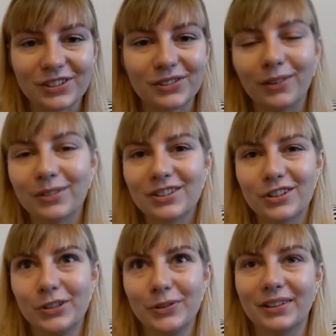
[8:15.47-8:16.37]
so I wasn't
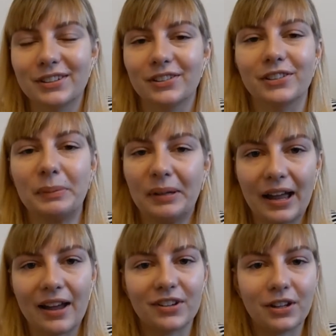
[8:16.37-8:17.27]
too concerned about
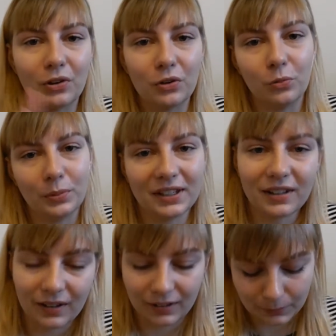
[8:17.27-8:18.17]
having a whole week
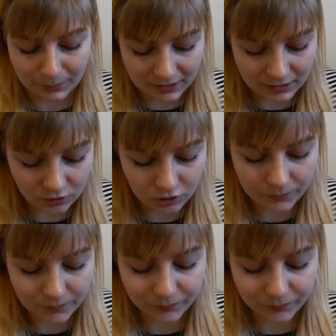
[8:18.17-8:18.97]
on a page.